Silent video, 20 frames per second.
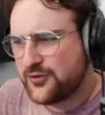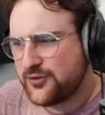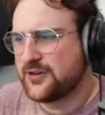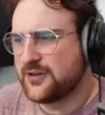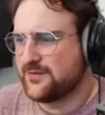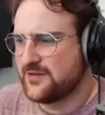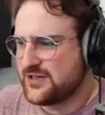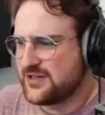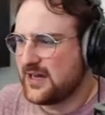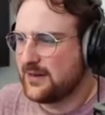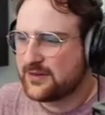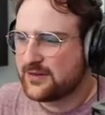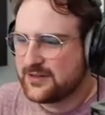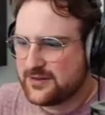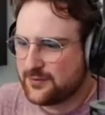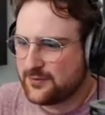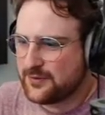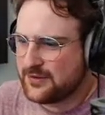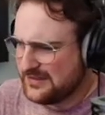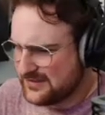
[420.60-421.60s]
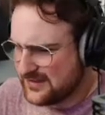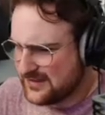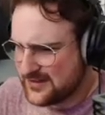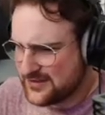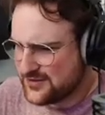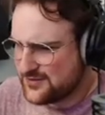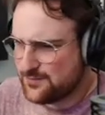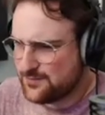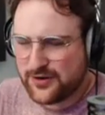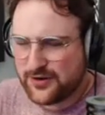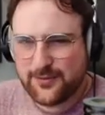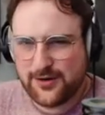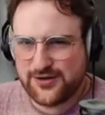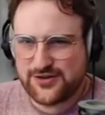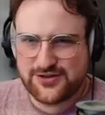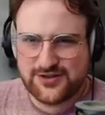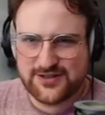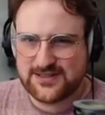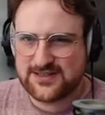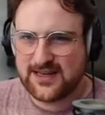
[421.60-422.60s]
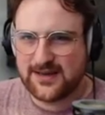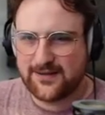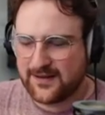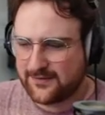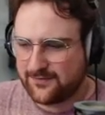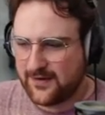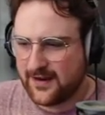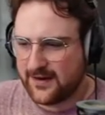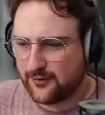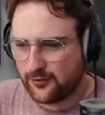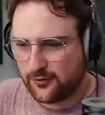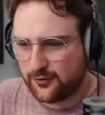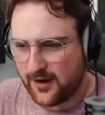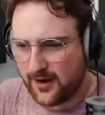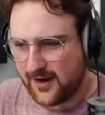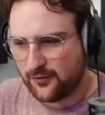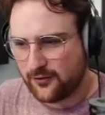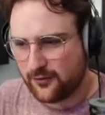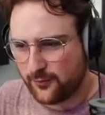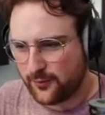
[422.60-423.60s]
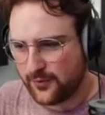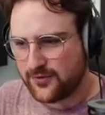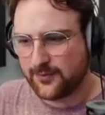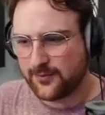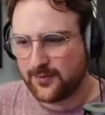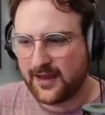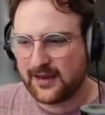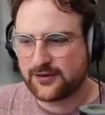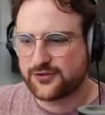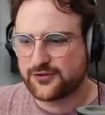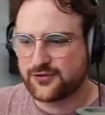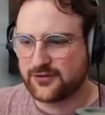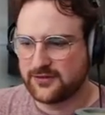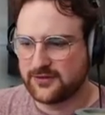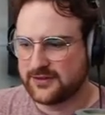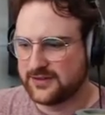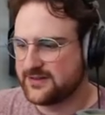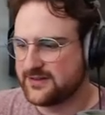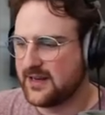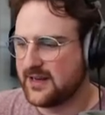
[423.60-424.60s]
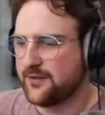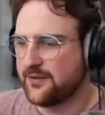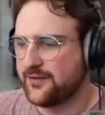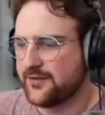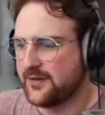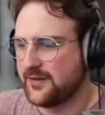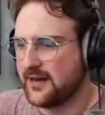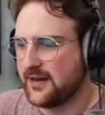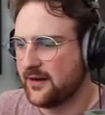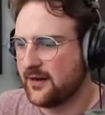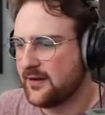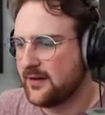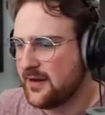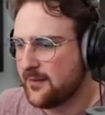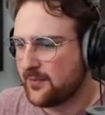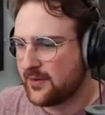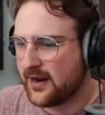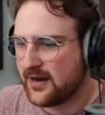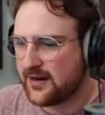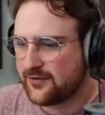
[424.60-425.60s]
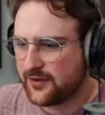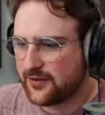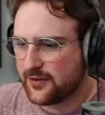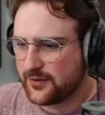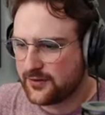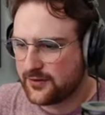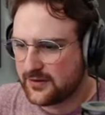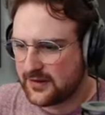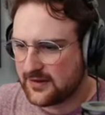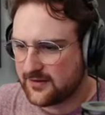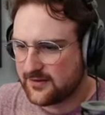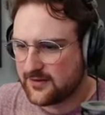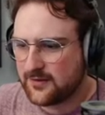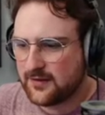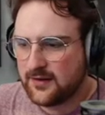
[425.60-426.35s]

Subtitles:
good of a job, because it really does pretty much just sound like vinyl crackle with some extra little sounds in there. But on its own, you get